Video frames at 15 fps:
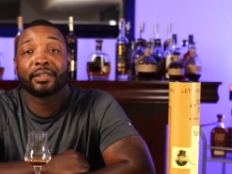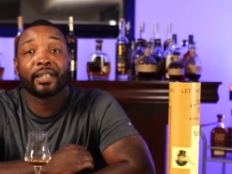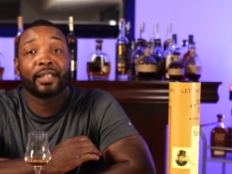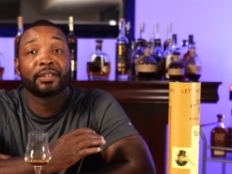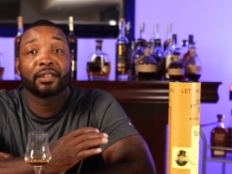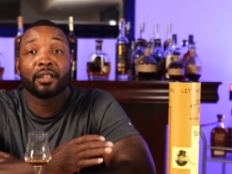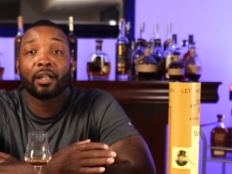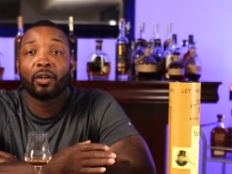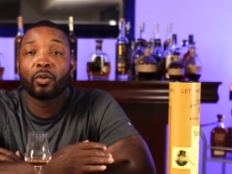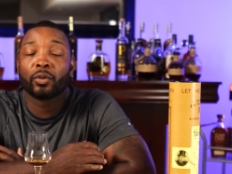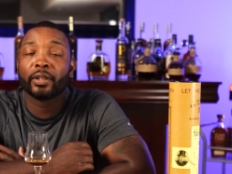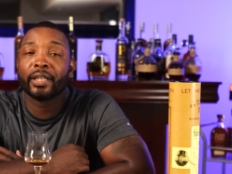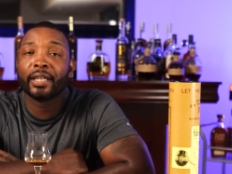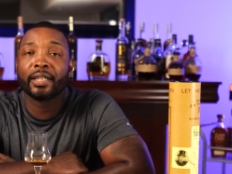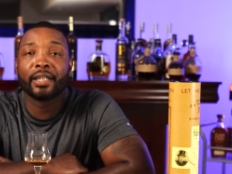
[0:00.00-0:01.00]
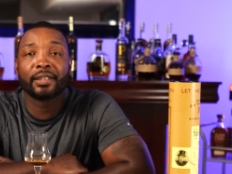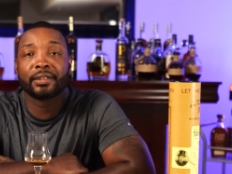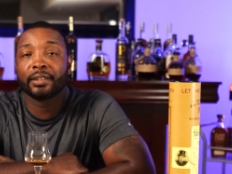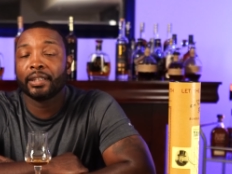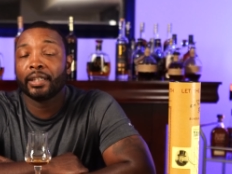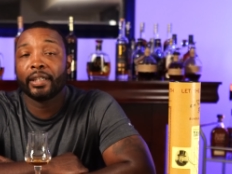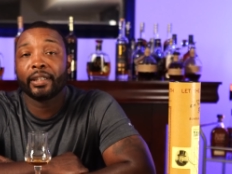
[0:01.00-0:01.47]
stands alone. It
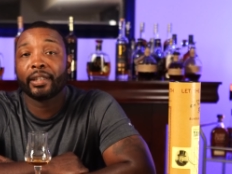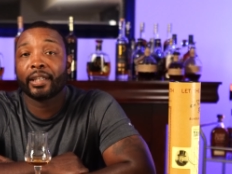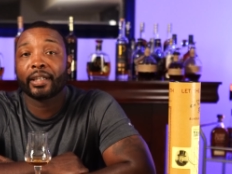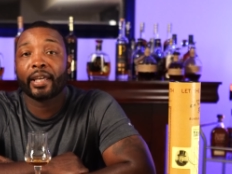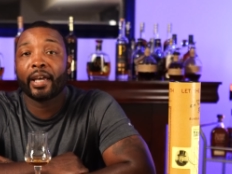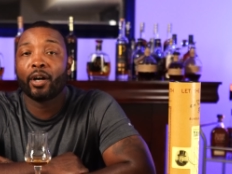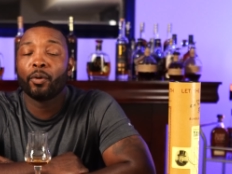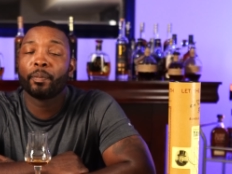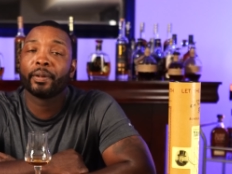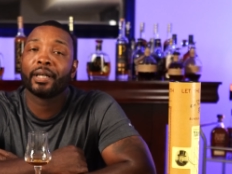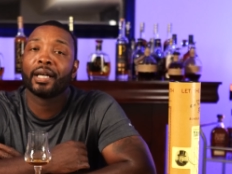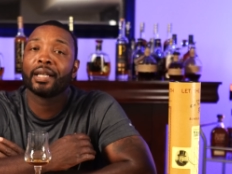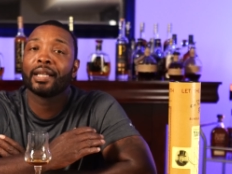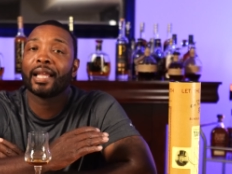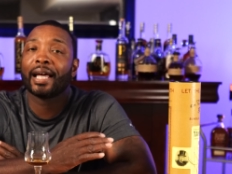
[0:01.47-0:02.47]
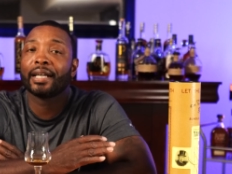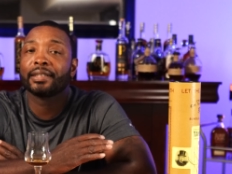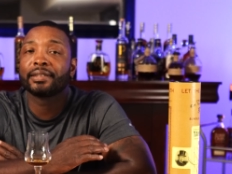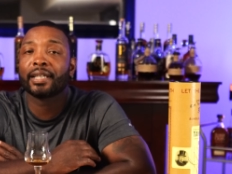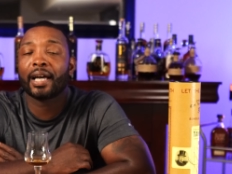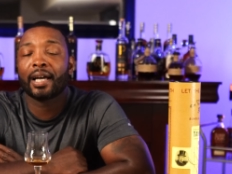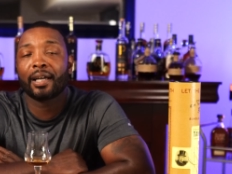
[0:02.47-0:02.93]
doesn't need anything to help it. A lot
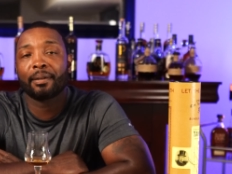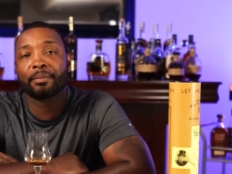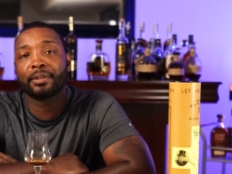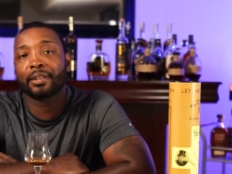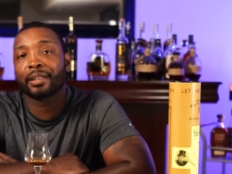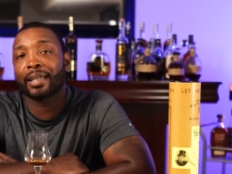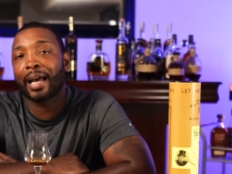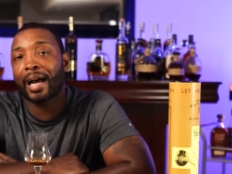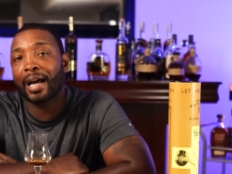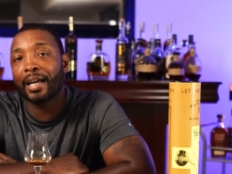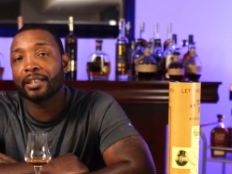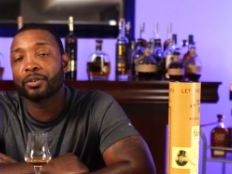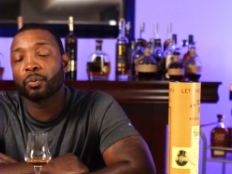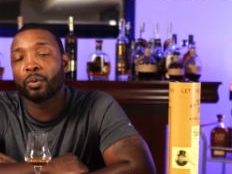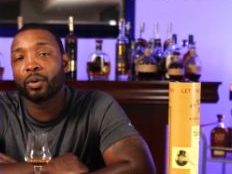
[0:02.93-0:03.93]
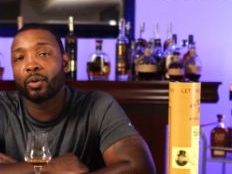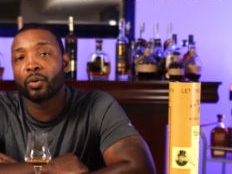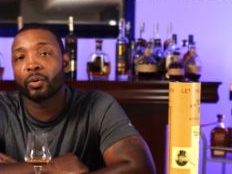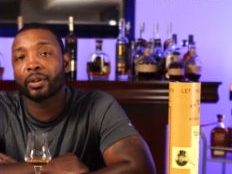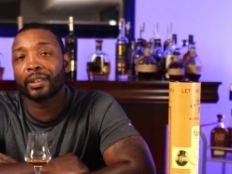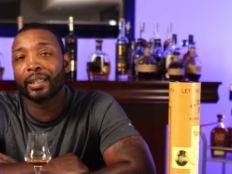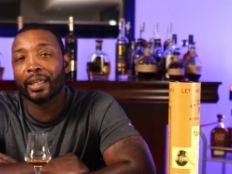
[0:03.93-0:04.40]
of times, guys will
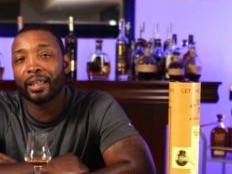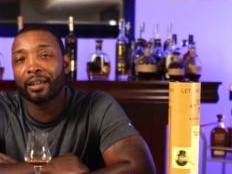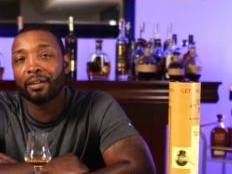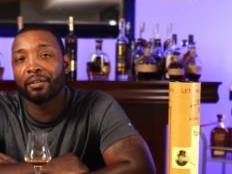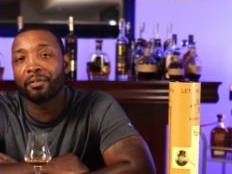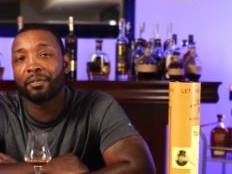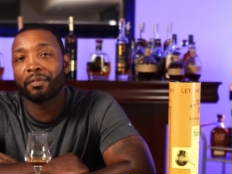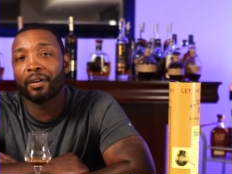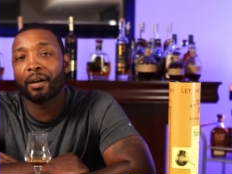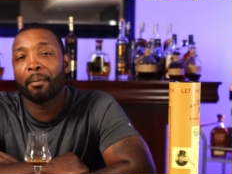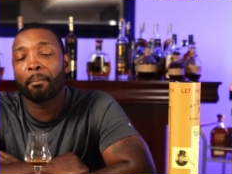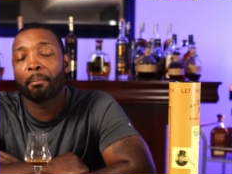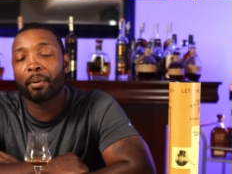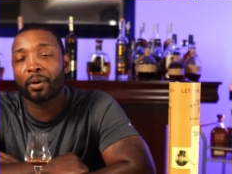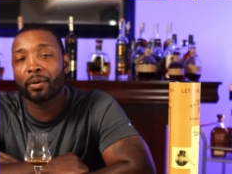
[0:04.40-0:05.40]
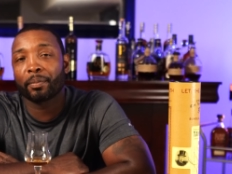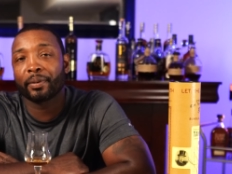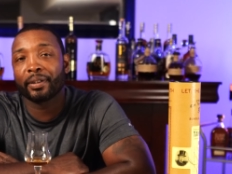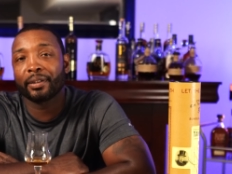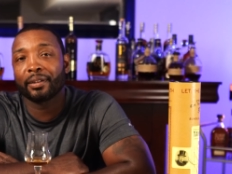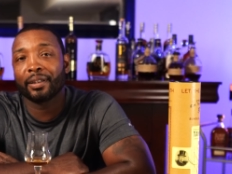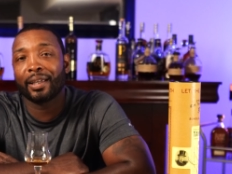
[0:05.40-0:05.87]
give
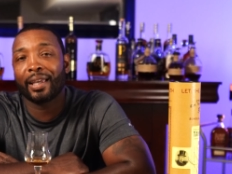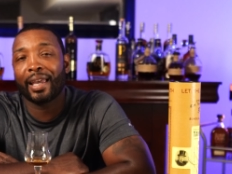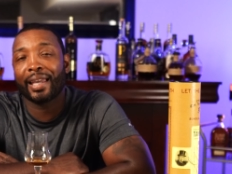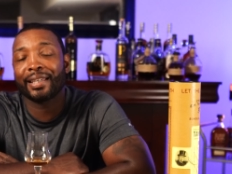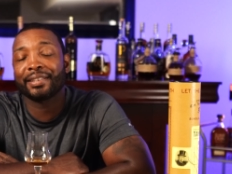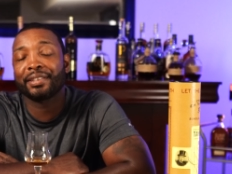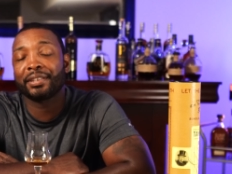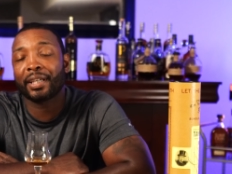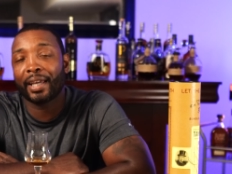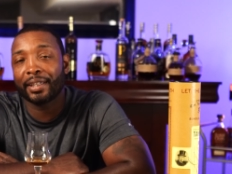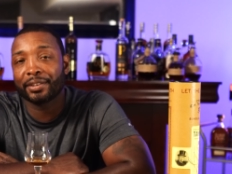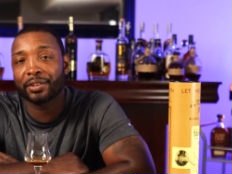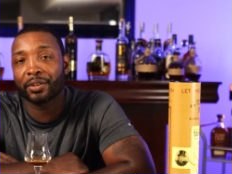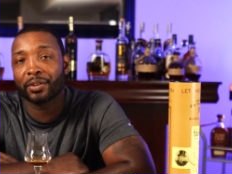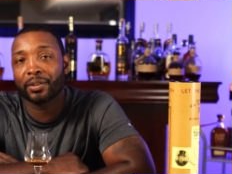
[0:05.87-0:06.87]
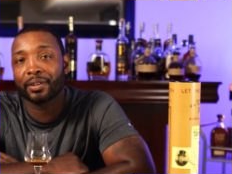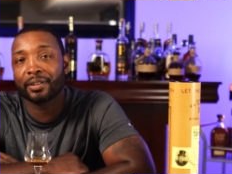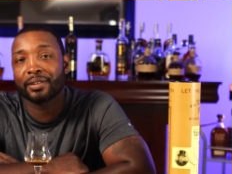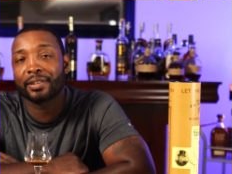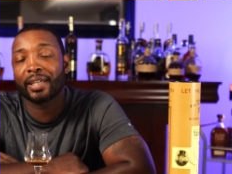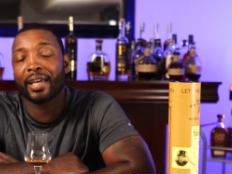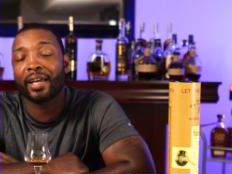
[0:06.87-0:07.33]
bourbon a chaser
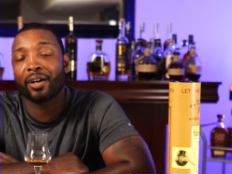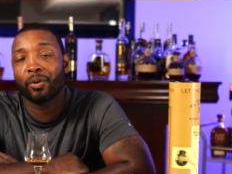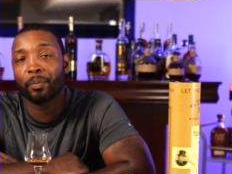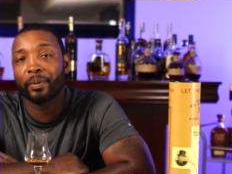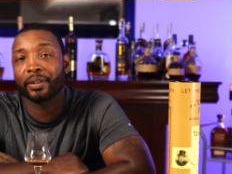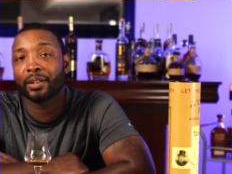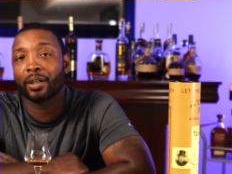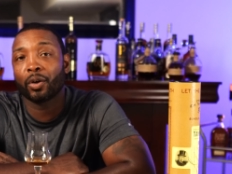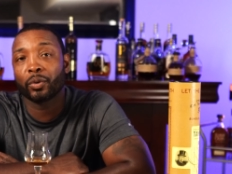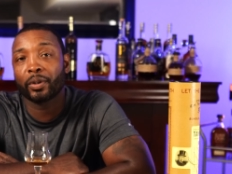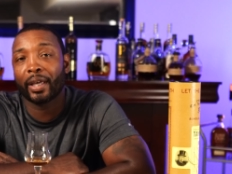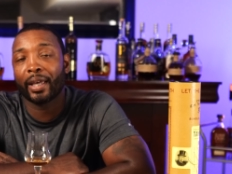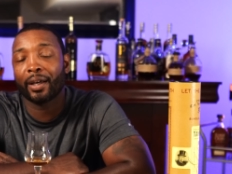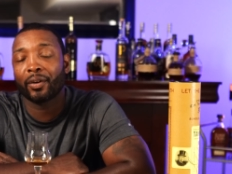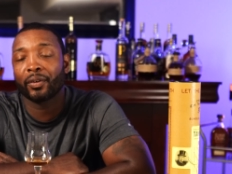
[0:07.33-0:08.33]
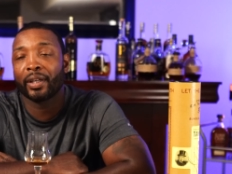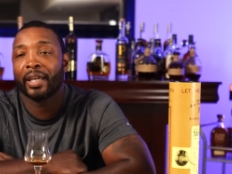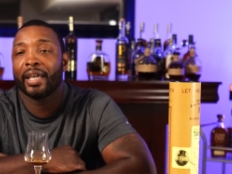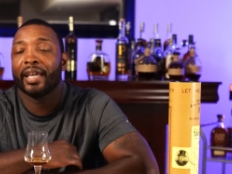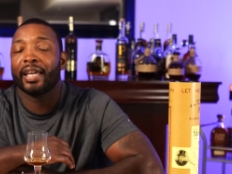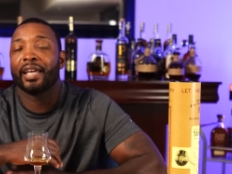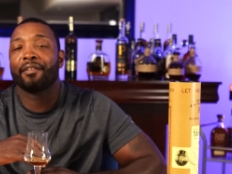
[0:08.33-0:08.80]
to help it go down.
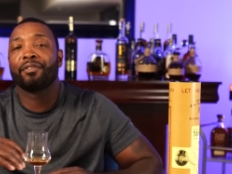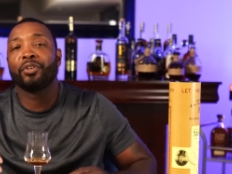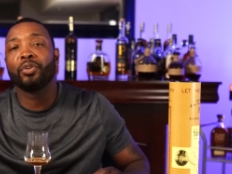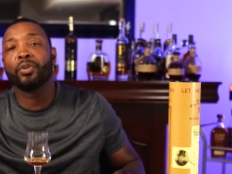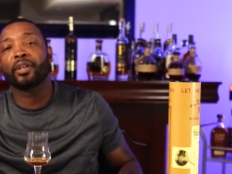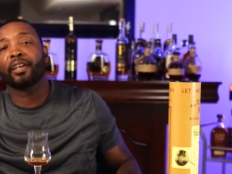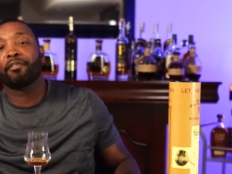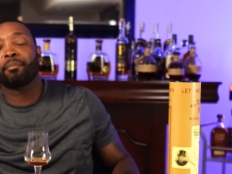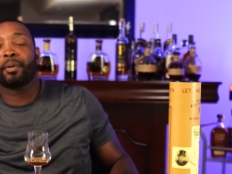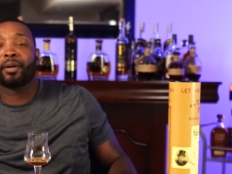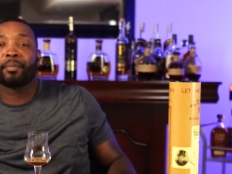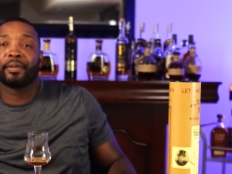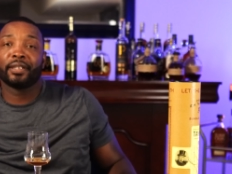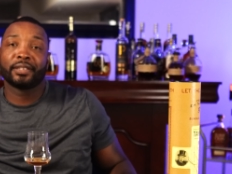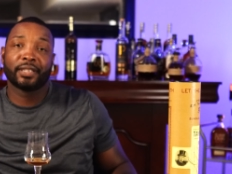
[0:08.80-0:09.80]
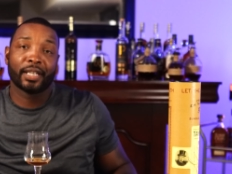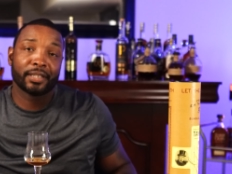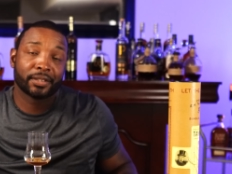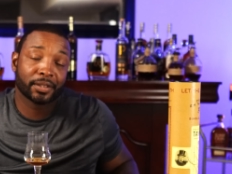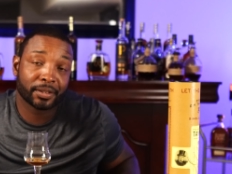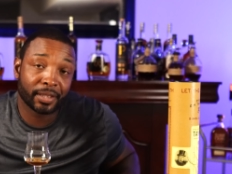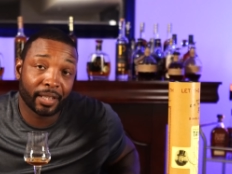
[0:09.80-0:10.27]
If you give bourbon a
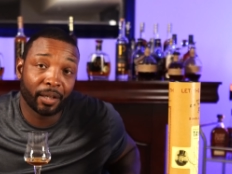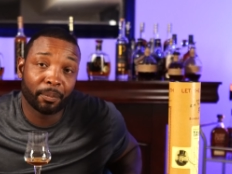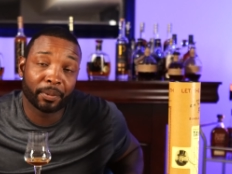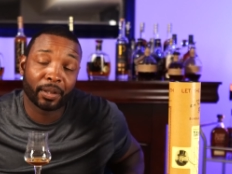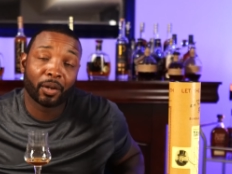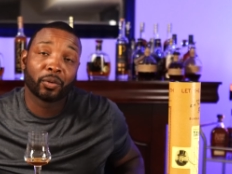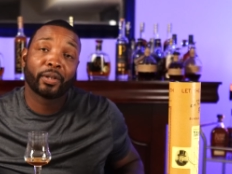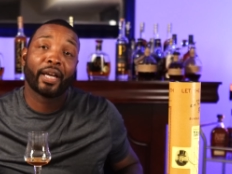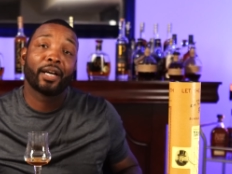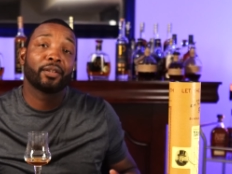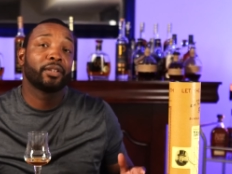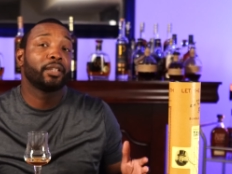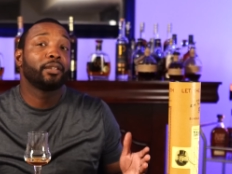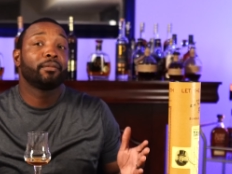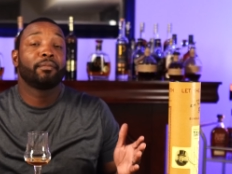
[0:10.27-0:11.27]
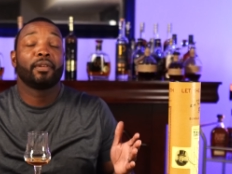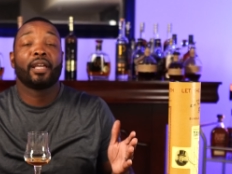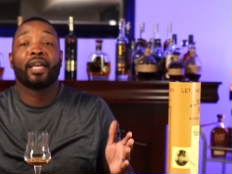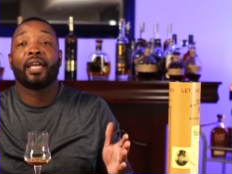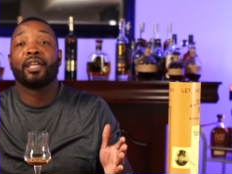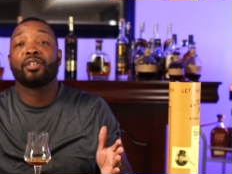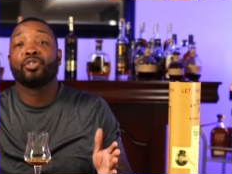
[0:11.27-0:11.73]
chaser to help it go down, then
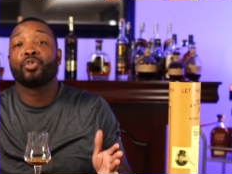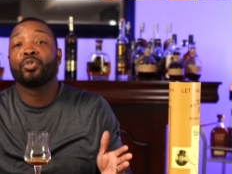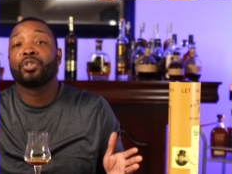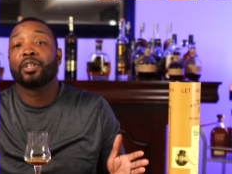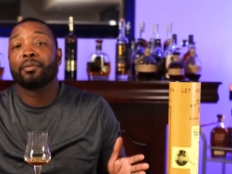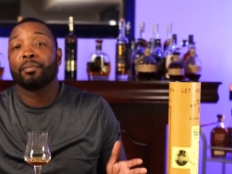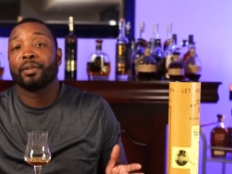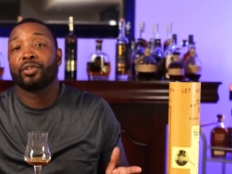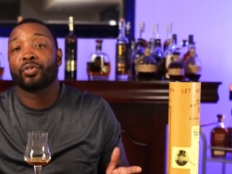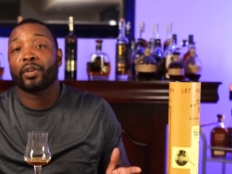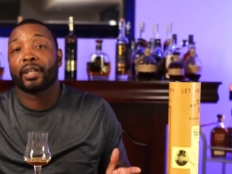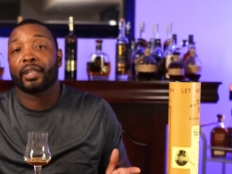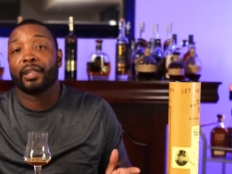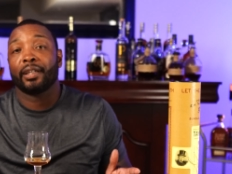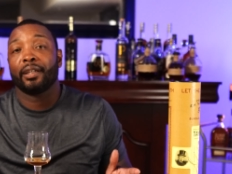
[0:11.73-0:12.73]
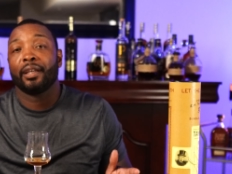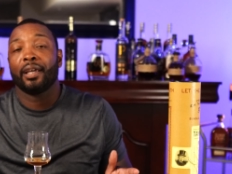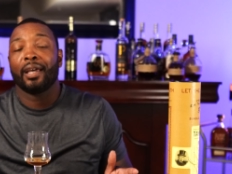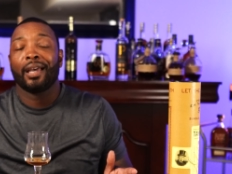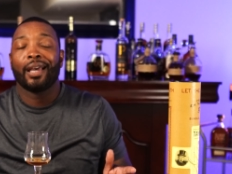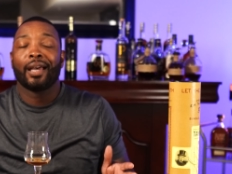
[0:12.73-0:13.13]
you shouldn't be drinking it.